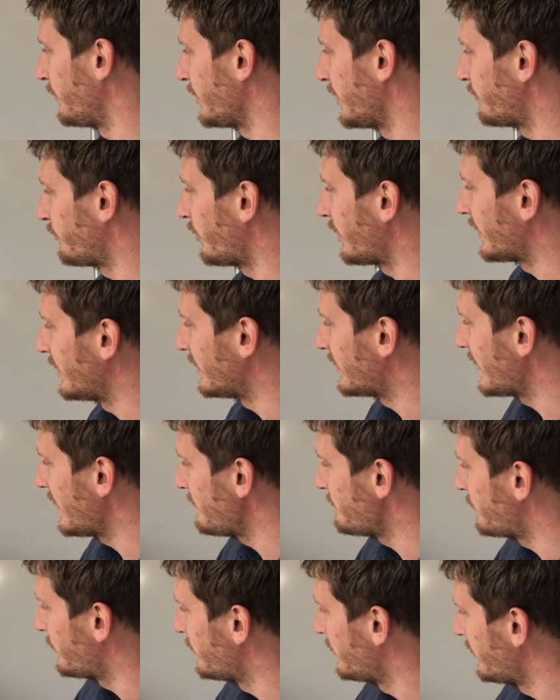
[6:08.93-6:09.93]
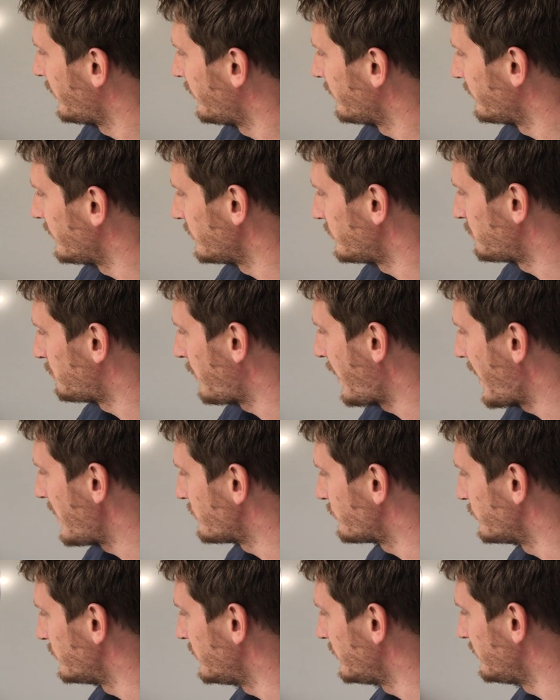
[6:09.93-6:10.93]
If I can keep this
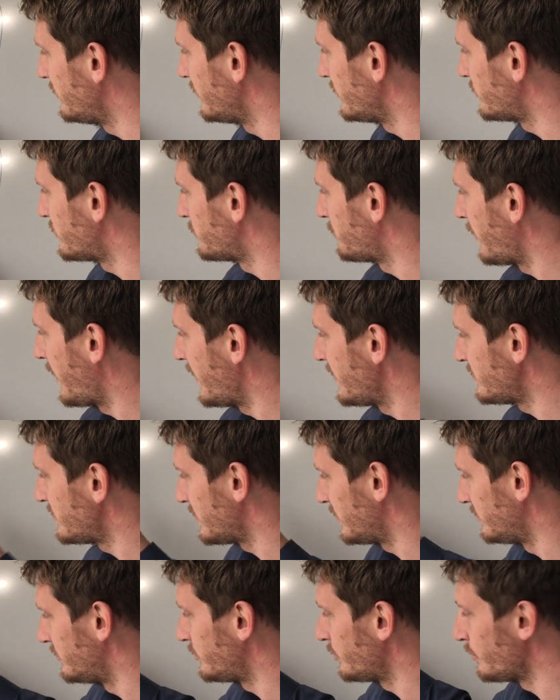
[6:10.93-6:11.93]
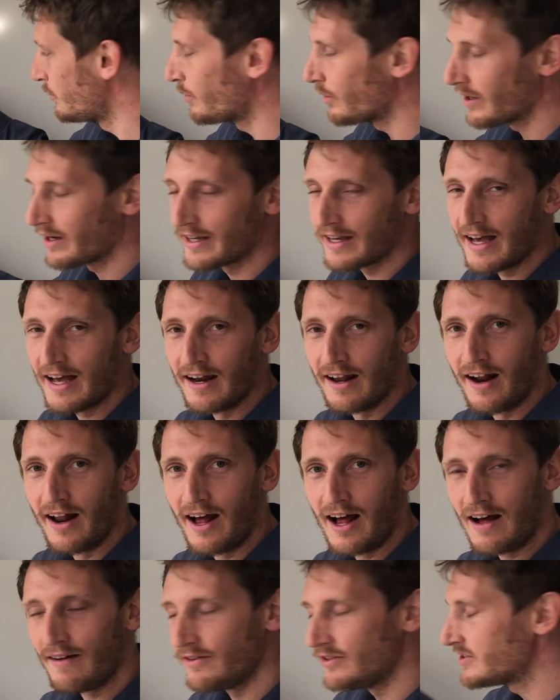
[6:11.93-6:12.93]
patch within this space and do what I can at
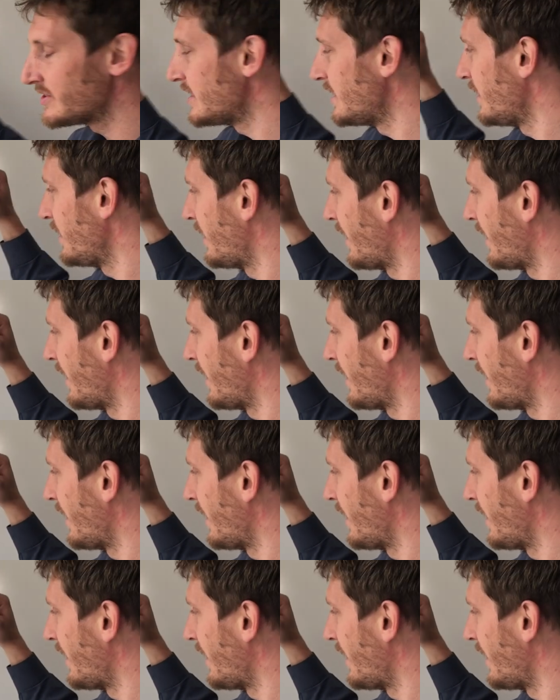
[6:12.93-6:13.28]
harvest,